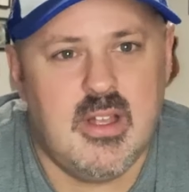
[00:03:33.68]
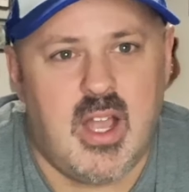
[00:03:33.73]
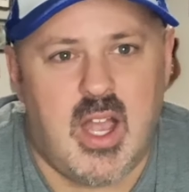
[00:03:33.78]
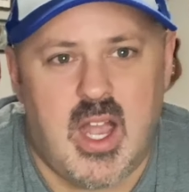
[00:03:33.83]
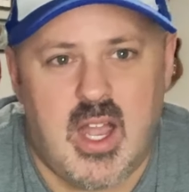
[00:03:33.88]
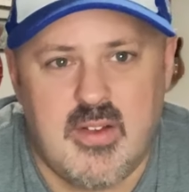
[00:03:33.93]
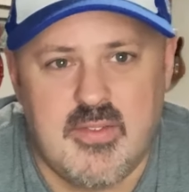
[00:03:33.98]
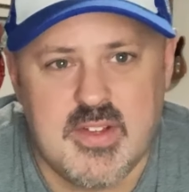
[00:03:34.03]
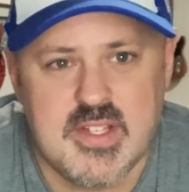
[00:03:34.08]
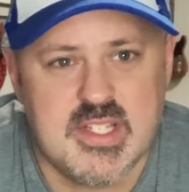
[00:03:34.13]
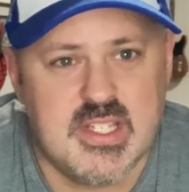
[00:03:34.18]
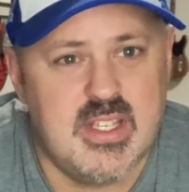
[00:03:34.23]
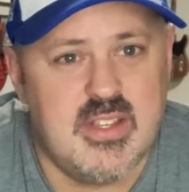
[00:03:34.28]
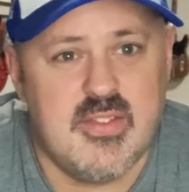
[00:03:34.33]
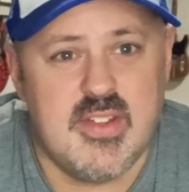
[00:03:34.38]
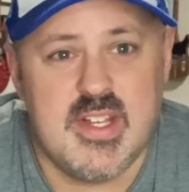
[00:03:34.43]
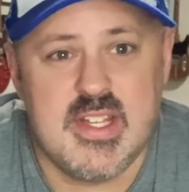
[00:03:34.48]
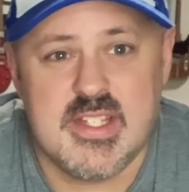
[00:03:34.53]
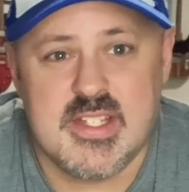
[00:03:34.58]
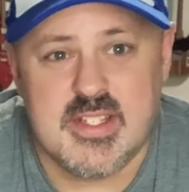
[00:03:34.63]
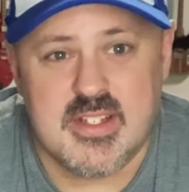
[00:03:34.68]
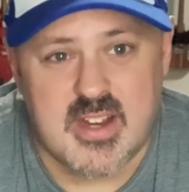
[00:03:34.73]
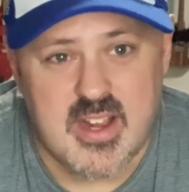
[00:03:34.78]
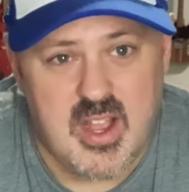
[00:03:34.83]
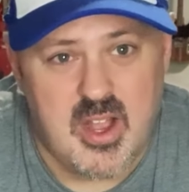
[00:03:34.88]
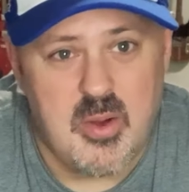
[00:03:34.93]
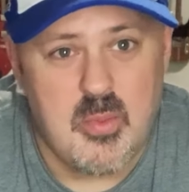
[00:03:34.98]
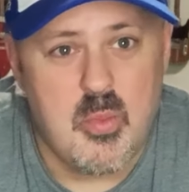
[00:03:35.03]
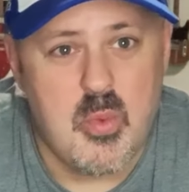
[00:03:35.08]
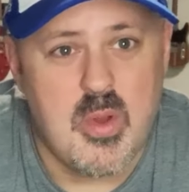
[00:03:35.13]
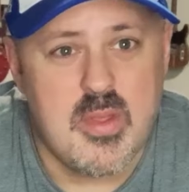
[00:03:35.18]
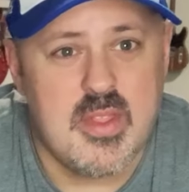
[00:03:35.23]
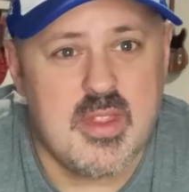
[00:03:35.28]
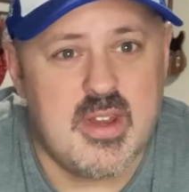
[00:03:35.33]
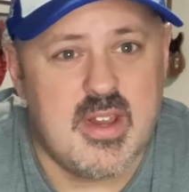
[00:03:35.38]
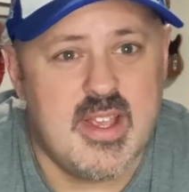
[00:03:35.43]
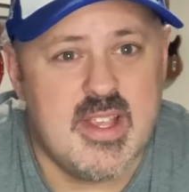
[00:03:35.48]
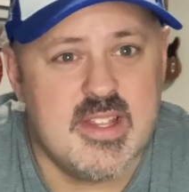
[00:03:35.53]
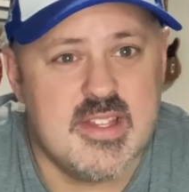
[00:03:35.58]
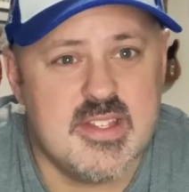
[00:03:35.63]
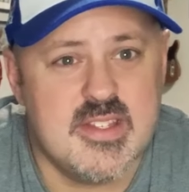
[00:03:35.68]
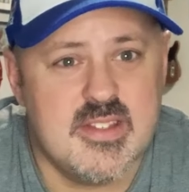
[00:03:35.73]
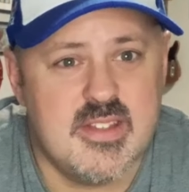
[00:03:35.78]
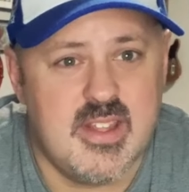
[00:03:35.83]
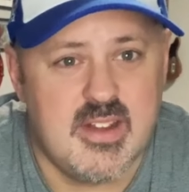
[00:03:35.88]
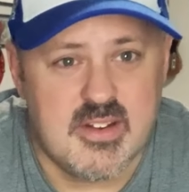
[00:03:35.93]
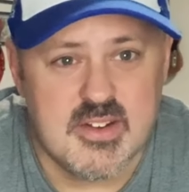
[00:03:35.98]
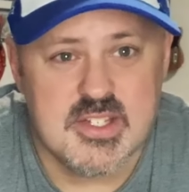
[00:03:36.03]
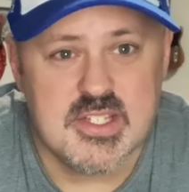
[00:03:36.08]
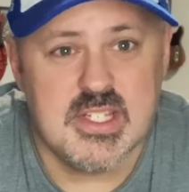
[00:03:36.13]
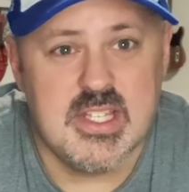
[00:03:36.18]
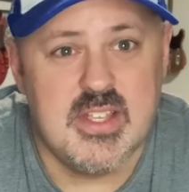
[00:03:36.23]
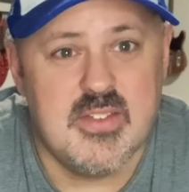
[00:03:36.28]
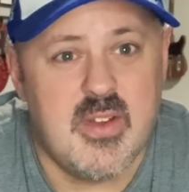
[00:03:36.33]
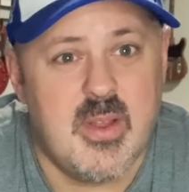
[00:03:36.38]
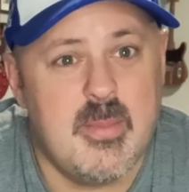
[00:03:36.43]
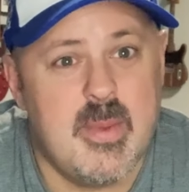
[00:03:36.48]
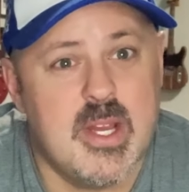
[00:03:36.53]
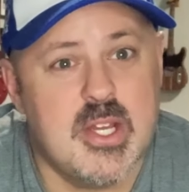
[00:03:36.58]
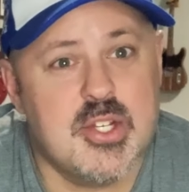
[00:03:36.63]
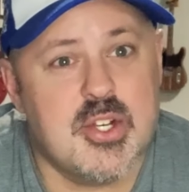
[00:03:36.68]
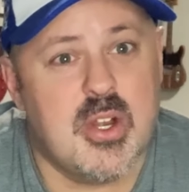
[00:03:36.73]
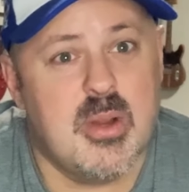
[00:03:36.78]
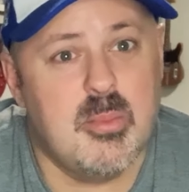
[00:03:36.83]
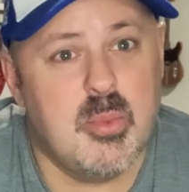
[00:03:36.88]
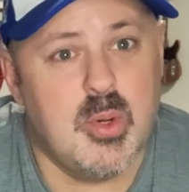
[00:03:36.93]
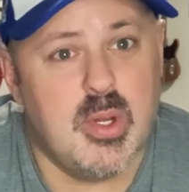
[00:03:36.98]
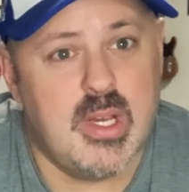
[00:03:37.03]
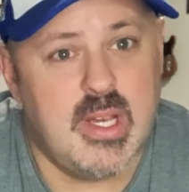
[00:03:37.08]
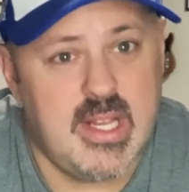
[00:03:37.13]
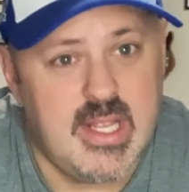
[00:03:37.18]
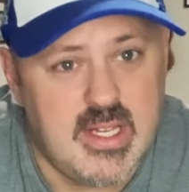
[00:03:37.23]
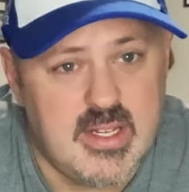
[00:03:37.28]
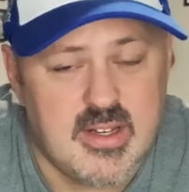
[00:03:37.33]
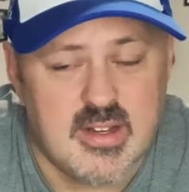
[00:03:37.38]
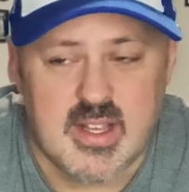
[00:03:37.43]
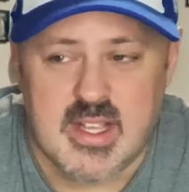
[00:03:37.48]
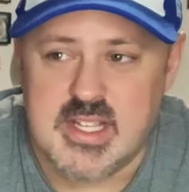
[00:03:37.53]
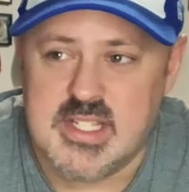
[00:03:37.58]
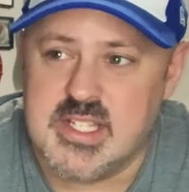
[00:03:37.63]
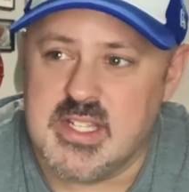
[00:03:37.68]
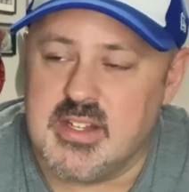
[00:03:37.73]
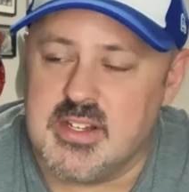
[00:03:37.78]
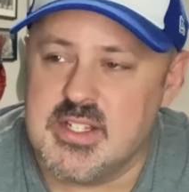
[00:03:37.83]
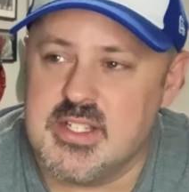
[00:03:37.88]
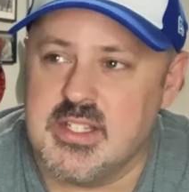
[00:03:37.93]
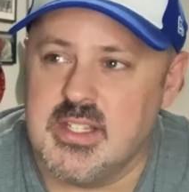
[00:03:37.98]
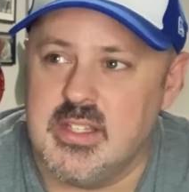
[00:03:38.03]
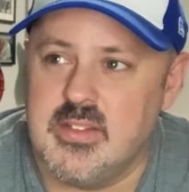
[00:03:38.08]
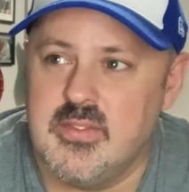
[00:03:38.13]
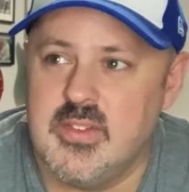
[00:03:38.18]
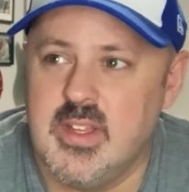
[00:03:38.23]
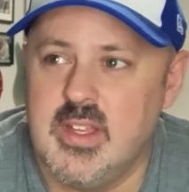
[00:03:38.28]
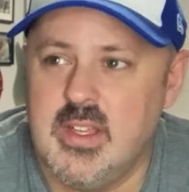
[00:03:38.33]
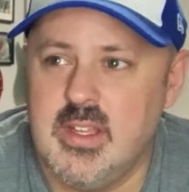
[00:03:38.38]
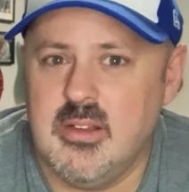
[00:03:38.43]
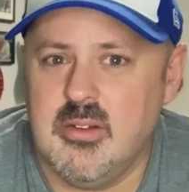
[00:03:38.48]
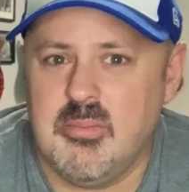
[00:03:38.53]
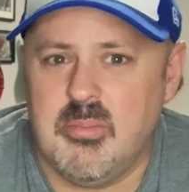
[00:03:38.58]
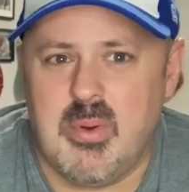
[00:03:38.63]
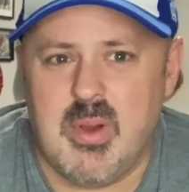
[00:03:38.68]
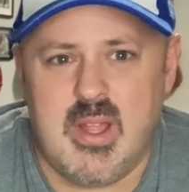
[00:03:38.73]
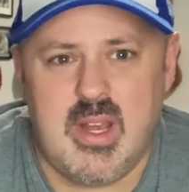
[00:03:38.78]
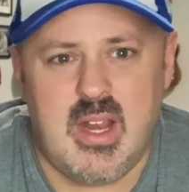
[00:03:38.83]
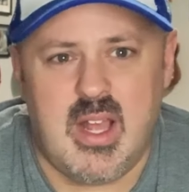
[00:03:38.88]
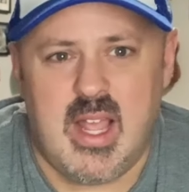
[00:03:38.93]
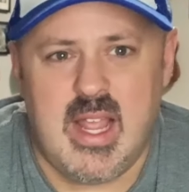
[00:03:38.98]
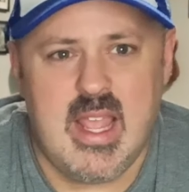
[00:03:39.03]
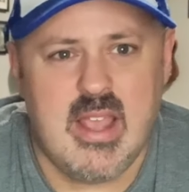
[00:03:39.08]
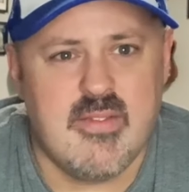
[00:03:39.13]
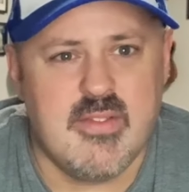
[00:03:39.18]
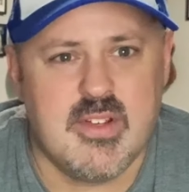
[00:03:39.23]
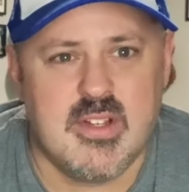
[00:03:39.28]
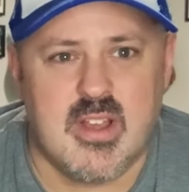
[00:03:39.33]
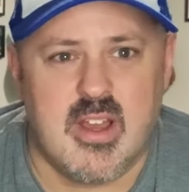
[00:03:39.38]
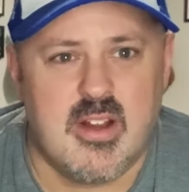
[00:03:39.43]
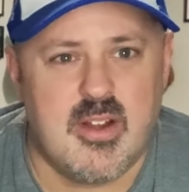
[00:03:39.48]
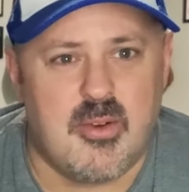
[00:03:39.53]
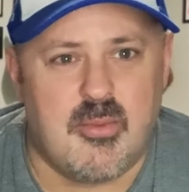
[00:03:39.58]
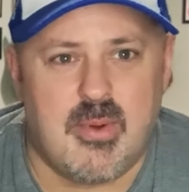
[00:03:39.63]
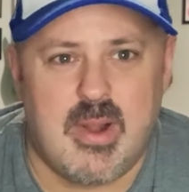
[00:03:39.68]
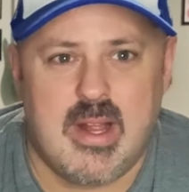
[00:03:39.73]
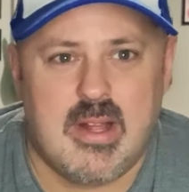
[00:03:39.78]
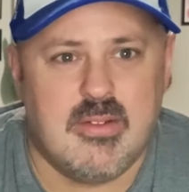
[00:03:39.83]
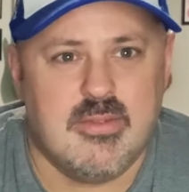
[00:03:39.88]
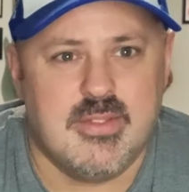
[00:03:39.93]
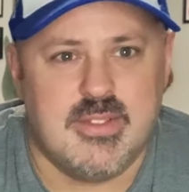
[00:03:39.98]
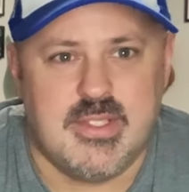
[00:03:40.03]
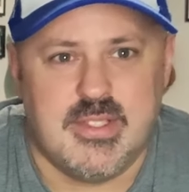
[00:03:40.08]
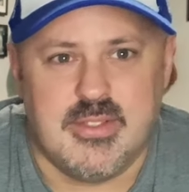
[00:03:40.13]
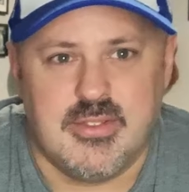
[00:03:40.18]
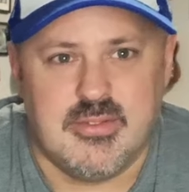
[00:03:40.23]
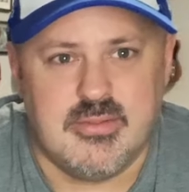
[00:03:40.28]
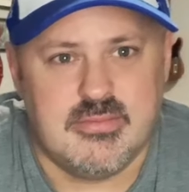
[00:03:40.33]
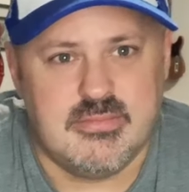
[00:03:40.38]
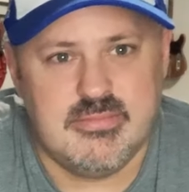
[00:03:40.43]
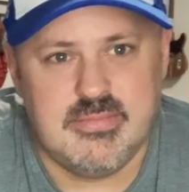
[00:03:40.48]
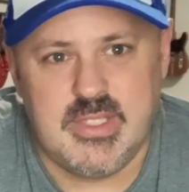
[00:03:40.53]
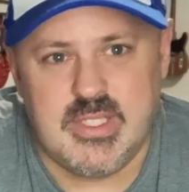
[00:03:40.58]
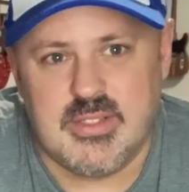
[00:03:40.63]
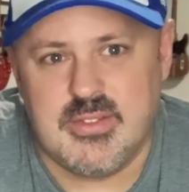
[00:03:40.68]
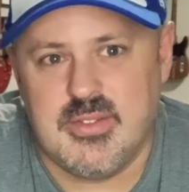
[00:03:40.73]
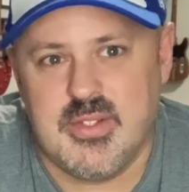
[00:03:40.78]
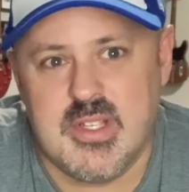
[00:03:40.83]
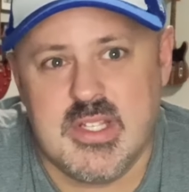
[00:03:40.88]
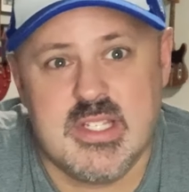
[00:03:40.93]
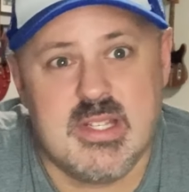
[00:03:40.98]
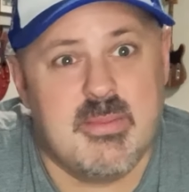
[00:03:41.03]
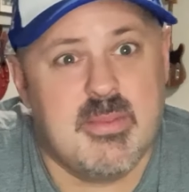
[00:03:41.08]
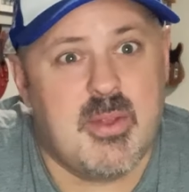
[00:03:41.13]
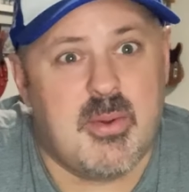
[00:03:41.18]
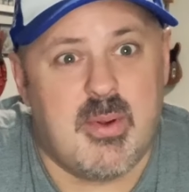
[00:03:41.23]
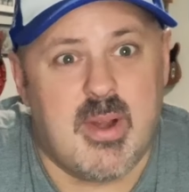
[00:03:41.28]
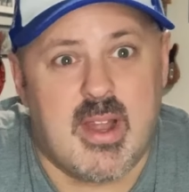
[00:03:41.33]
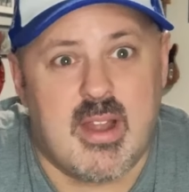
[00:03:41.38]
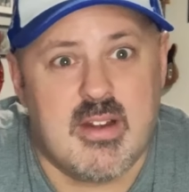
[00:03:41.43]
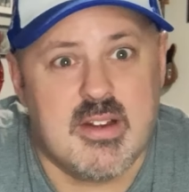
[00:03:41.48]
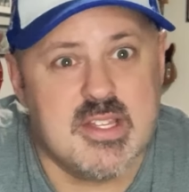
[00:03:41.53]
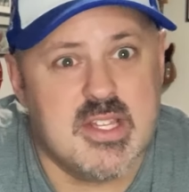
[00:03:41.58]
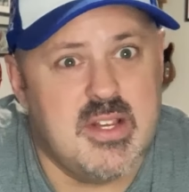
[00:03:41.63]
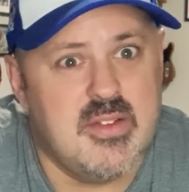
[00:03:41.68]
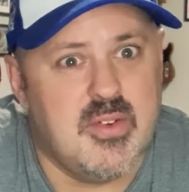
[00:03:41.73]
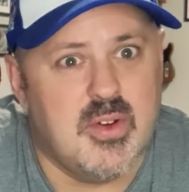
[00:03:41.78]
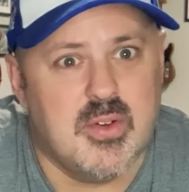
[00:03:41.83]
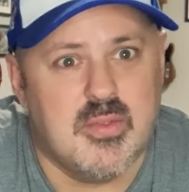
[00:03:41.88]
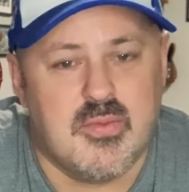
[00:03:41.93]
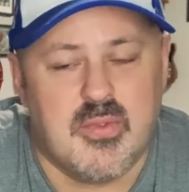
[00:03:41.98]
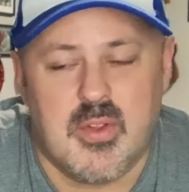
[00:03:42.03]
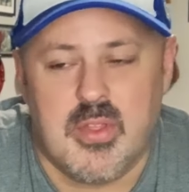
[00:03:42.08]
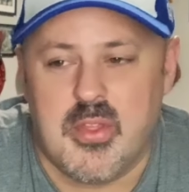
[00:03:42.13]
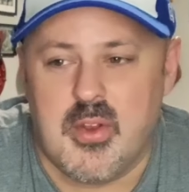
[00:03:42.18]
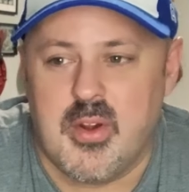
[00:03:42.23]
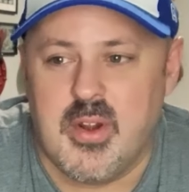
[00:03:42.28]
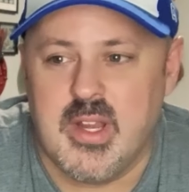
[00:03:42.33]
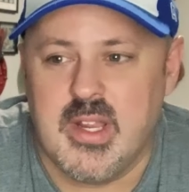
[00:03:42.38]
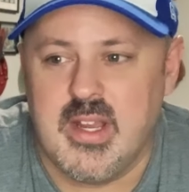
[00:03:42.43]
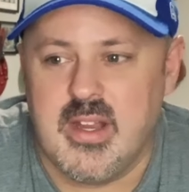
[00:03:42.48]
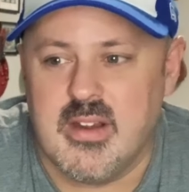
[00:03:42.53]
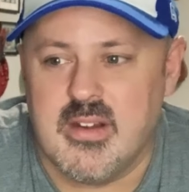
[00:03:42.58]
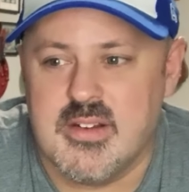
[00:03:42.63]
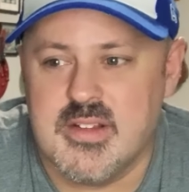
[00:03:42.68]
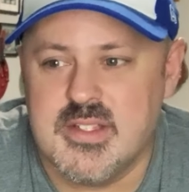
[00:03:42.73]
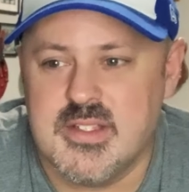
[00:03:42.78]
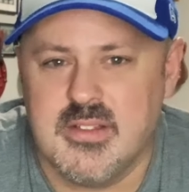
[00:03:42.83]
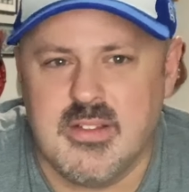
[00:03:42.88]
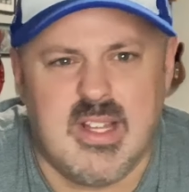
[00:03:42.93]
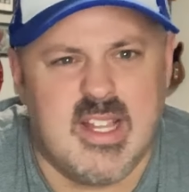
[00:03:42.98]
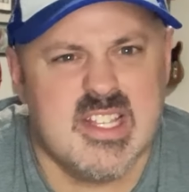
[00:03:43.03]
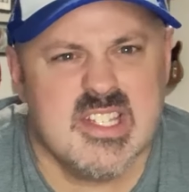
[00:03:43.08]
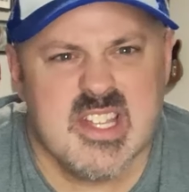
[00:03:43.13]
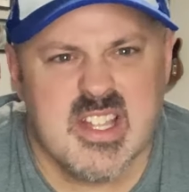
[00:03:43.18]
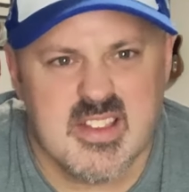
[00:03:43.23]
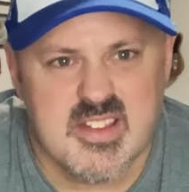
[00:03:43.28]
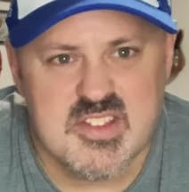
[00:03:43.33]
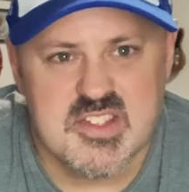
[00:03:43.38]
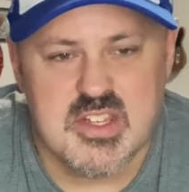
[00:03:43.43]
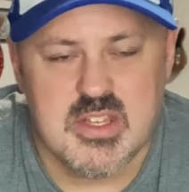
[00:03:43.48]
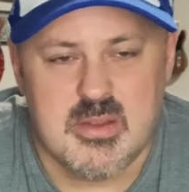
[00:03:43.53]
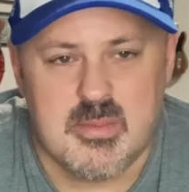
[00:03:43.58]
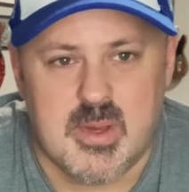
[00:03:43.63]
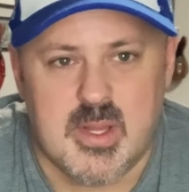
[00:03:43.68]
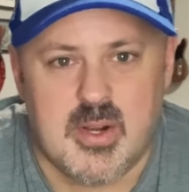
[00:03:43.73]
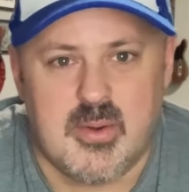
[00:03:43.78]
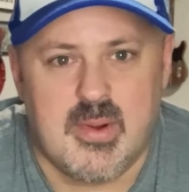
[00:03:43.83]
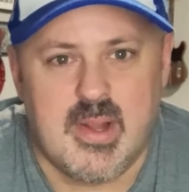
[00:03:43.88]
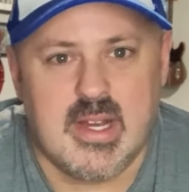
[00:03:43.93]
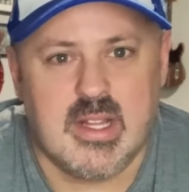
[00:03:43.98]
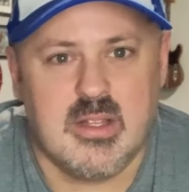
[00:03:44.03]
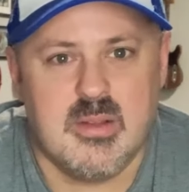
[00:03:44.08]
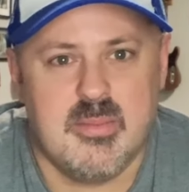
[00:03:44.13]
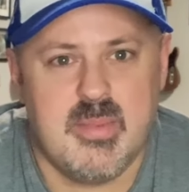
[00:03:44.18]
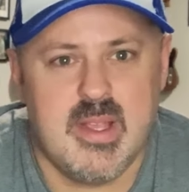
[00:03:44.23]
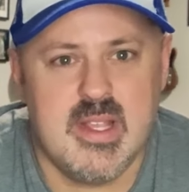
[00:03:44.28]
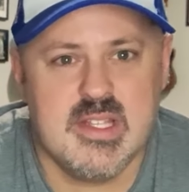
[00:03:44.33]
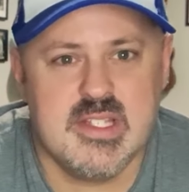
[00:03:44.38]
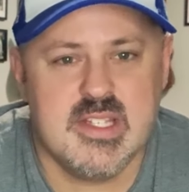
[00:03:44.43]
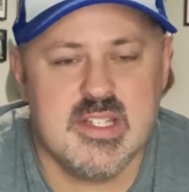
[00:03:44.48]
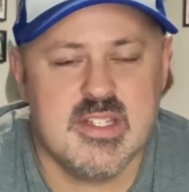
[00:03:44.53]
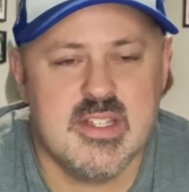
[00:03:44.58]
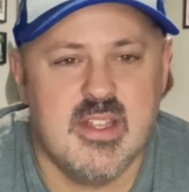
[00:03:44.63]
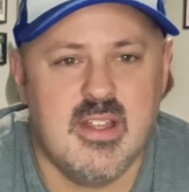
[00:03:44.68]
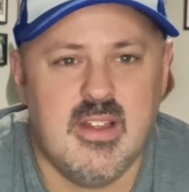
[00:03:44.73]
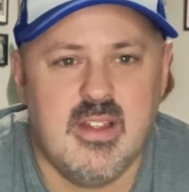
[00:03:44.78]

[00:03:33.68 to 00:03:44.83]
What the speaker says: obviously, if it doesn't come with a nice inner sleeve, I make sure I put it in a nice inner sleeve. But I haven't got around to, you know, doing some of the records that I've owned for 30 years, unless I listen to them on a regular basis.